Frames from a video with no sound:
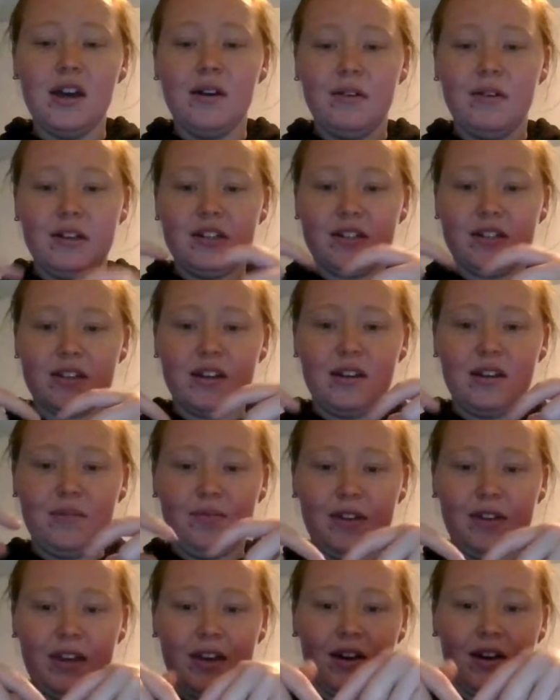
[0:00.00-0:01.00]
which is going to
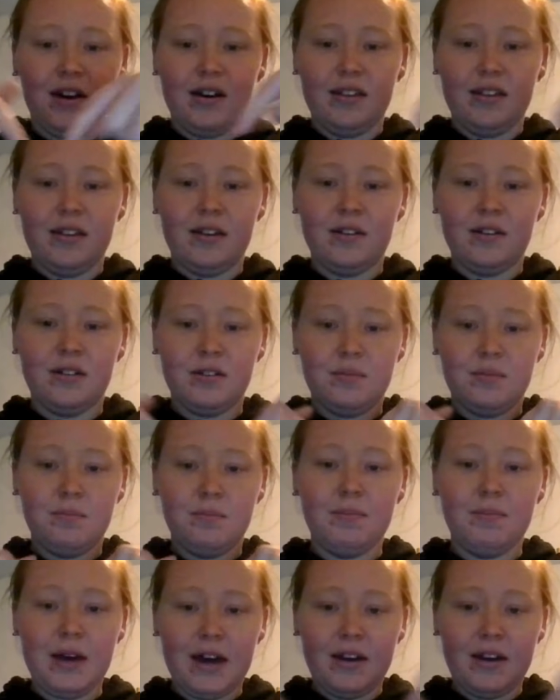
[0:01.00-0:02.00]
be our little
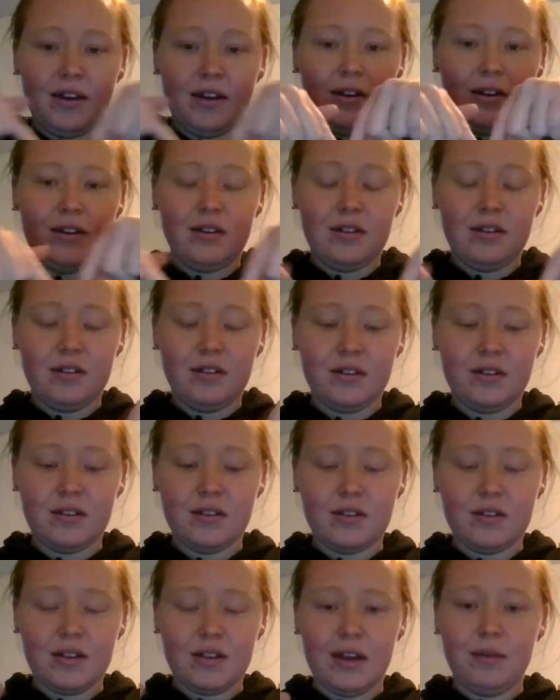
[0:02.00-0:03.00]
banner
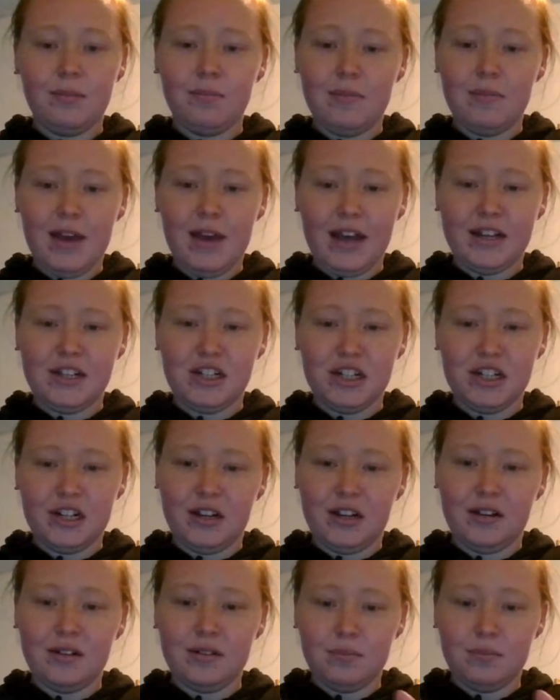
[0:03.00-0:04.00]

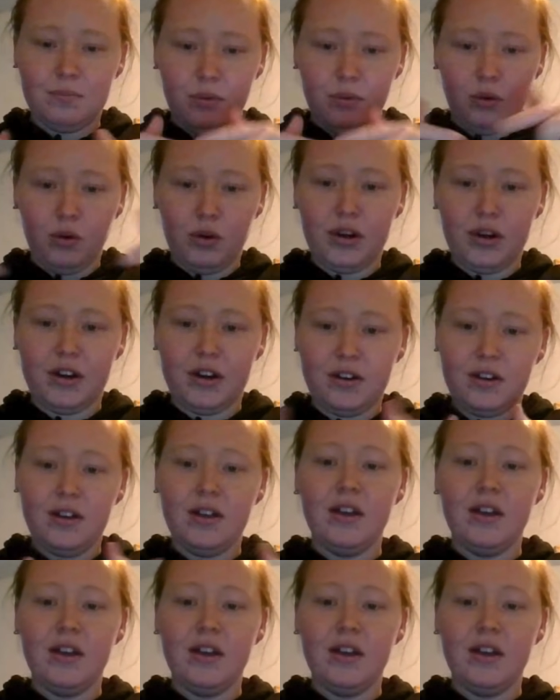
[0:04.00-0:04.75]
edging border